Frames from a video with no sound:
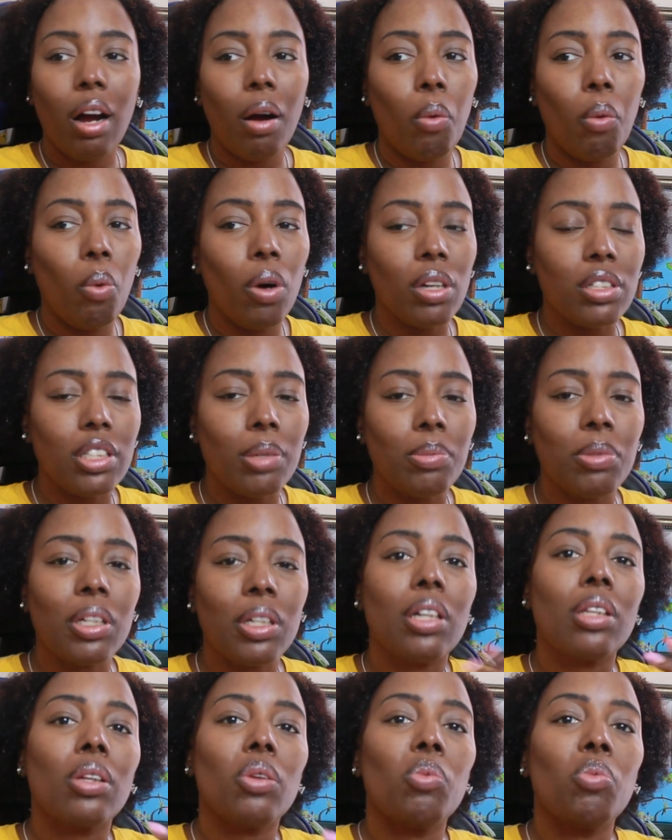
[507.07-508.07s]
want something
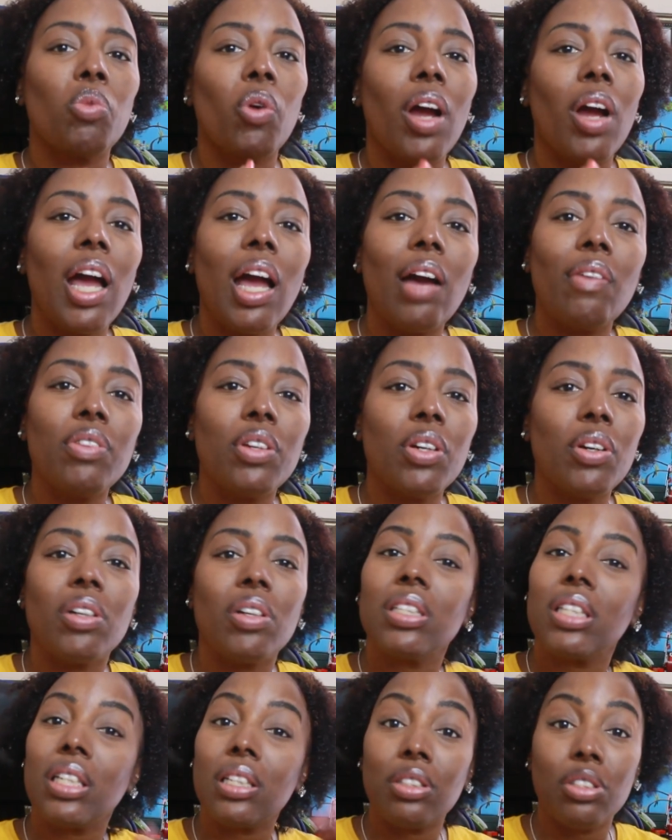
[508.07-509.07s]
a little more heavier,
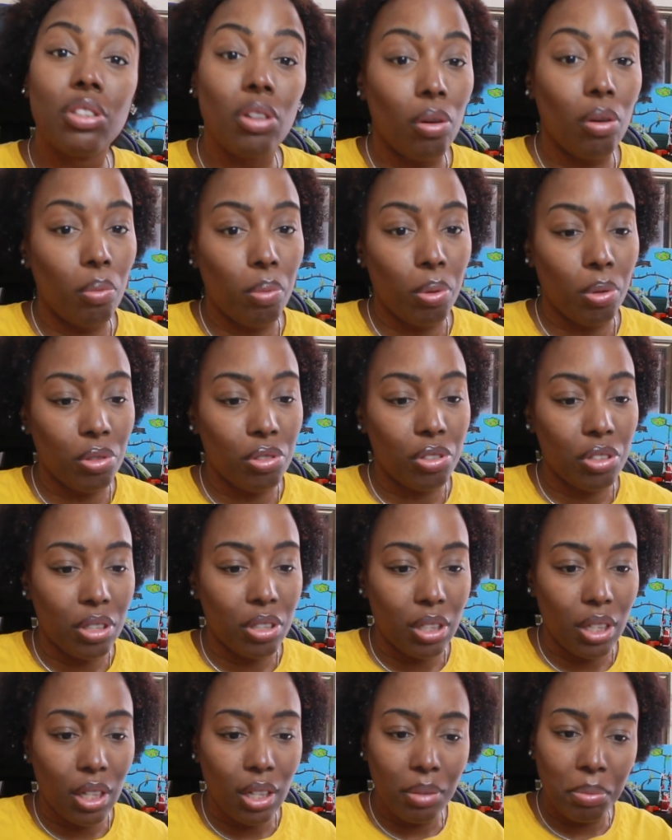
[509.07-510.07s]
then don't
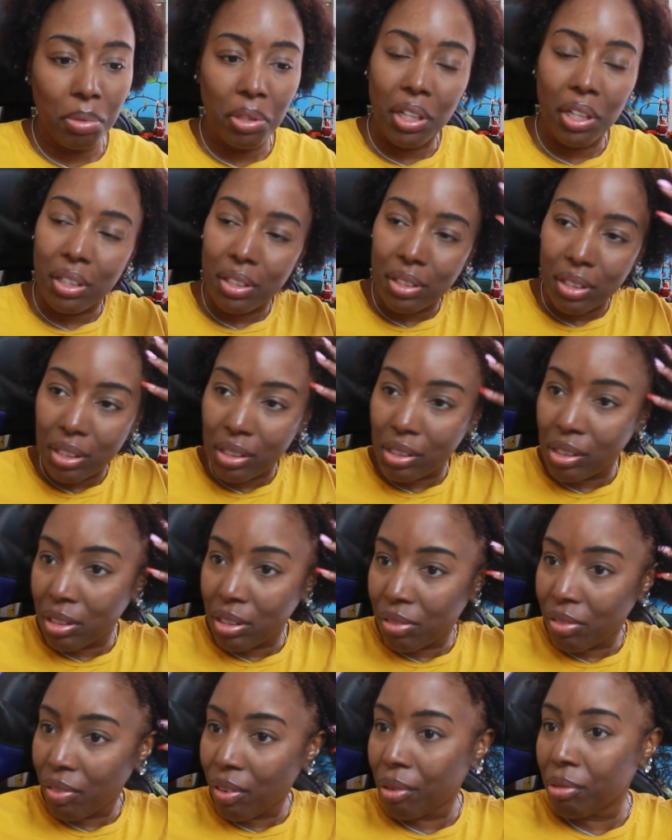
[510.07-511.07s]
purchase it, because this
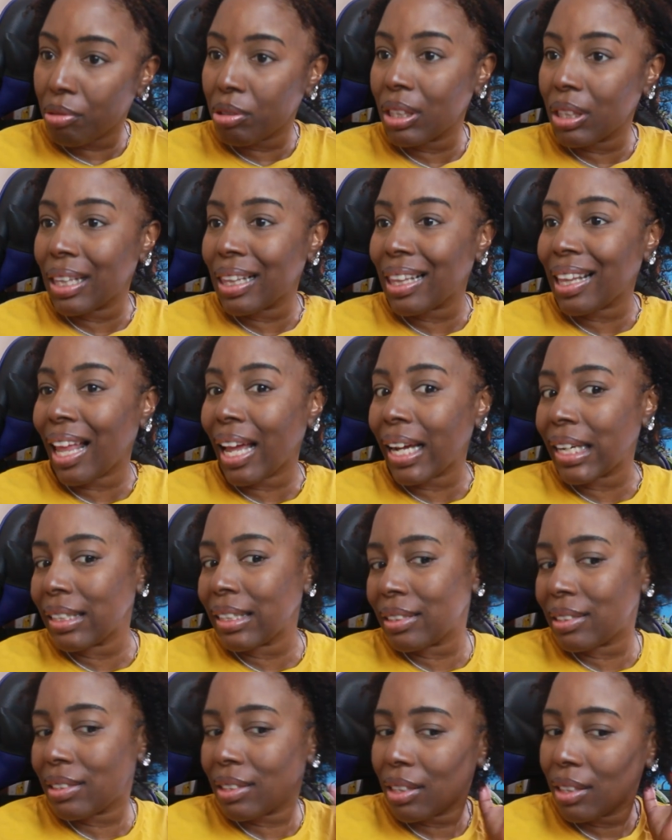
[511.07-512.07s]
is very
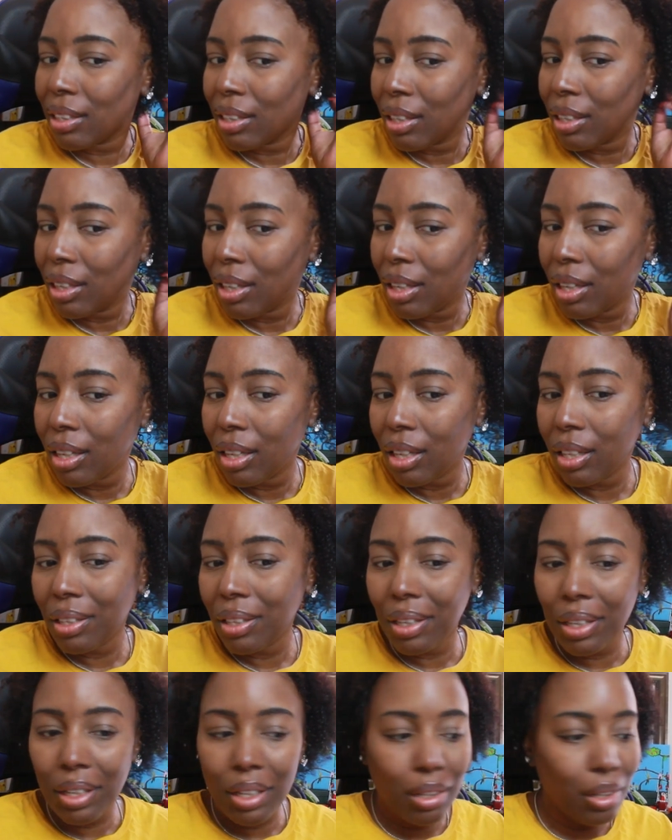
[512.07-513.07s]
light
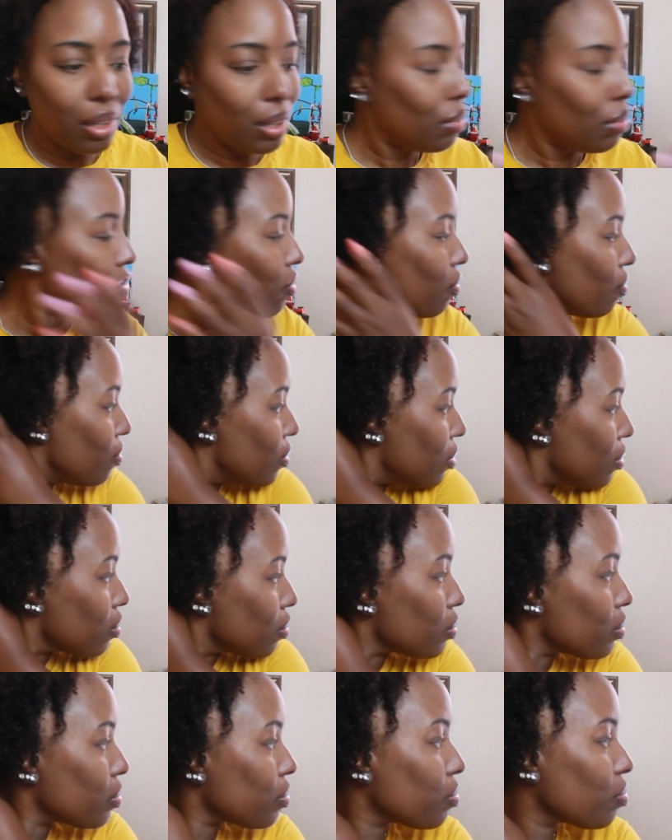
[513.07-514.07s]
in
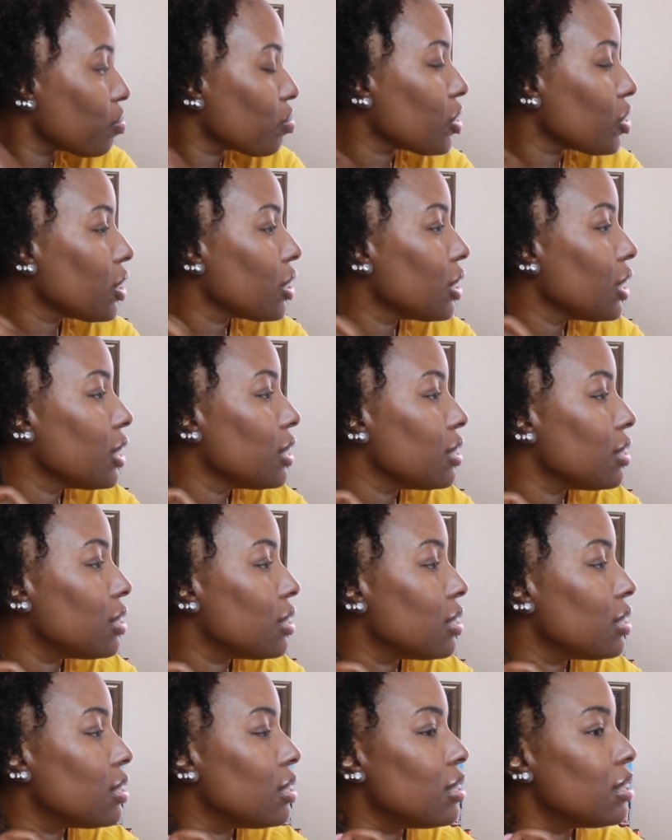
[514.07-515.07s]
the
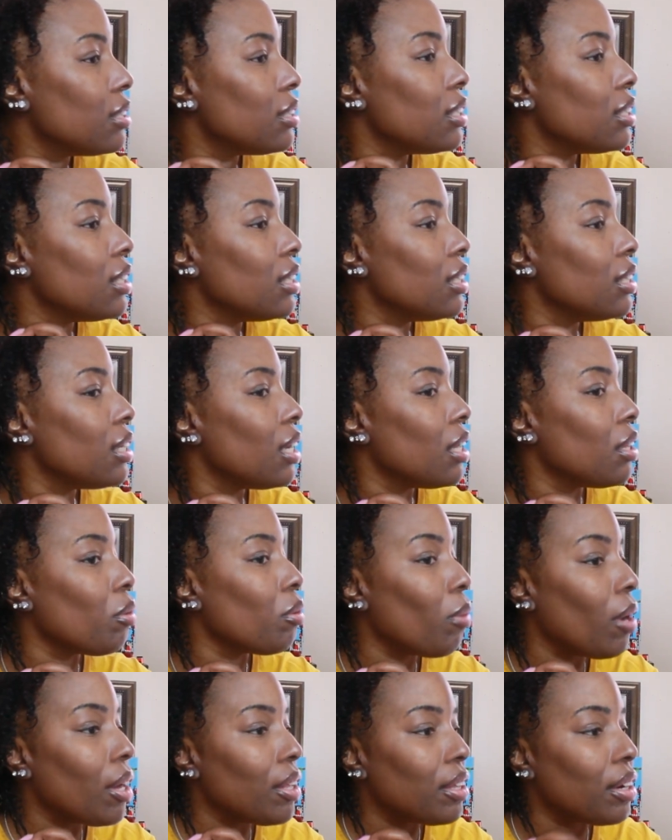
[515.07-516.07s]
consistency and the
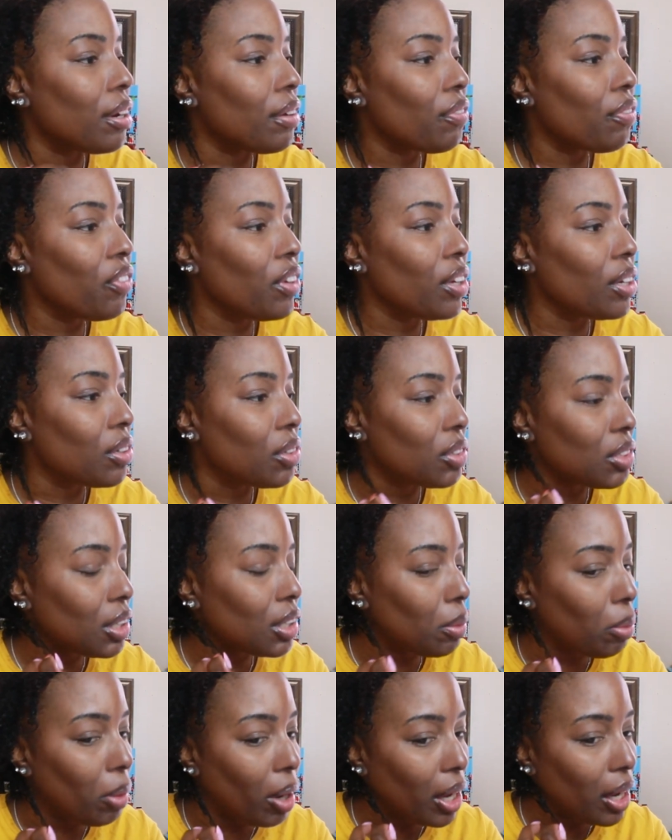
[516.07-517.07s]
way that it feels
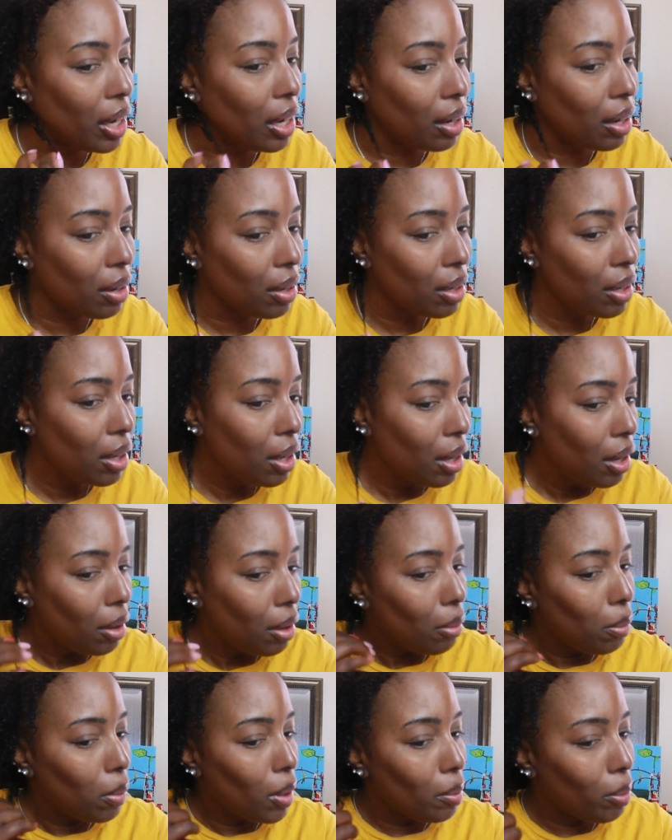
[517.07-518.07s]
in my hair.
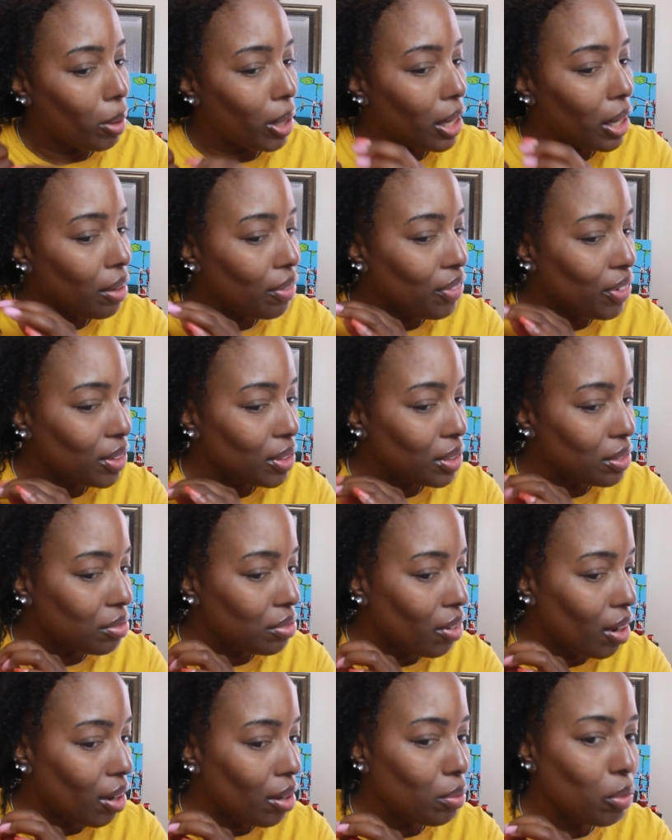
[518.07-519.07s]
But my hair feels
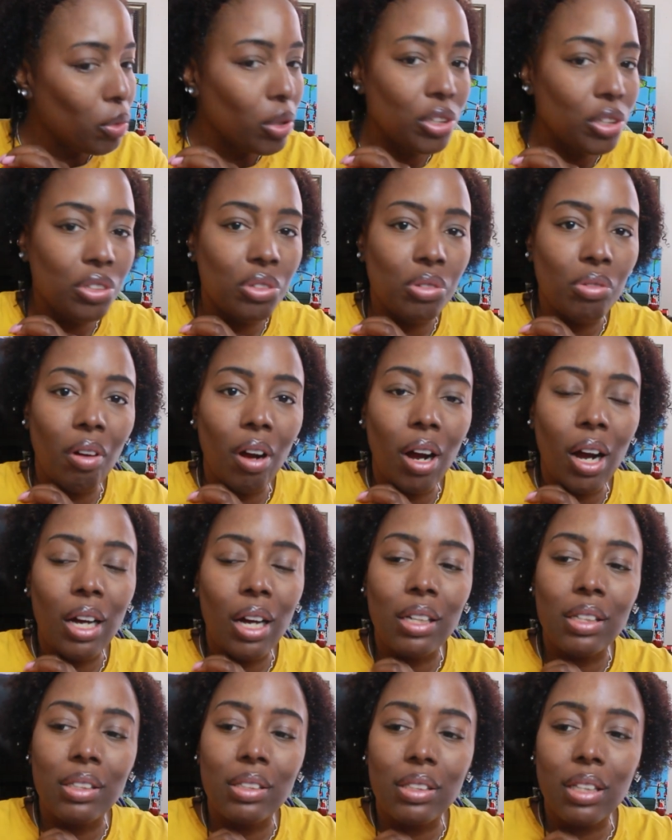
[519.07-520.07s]
very
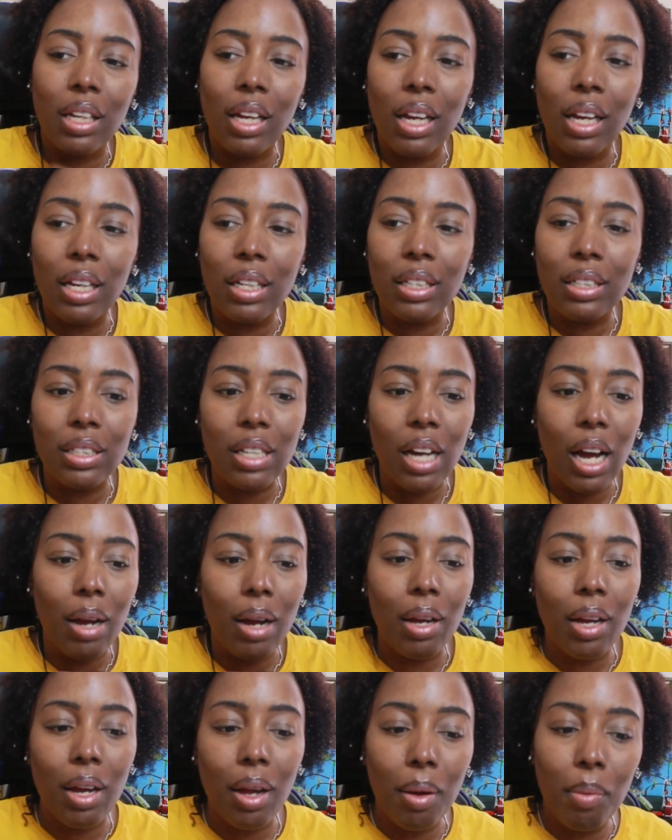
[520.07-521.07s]
moisturized, and I
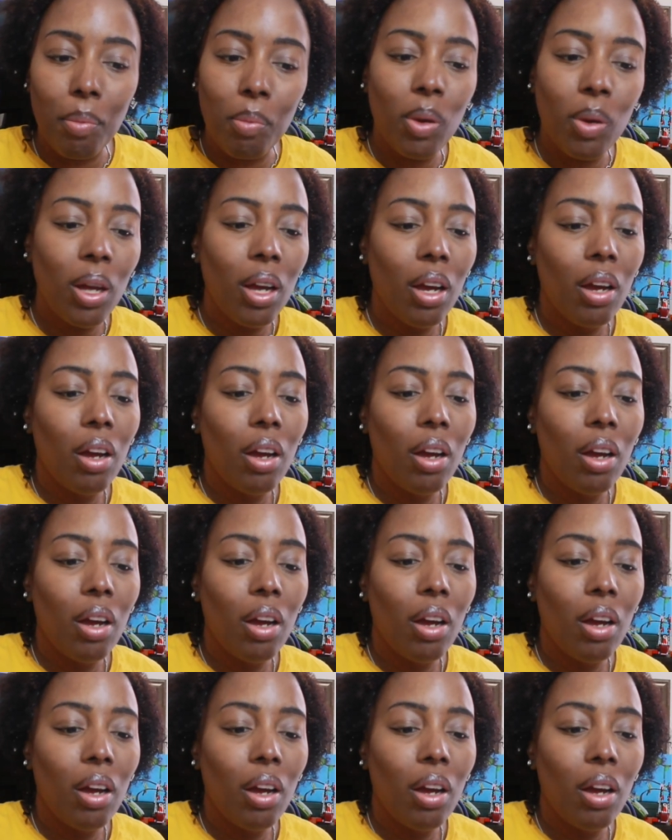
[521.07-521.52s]
am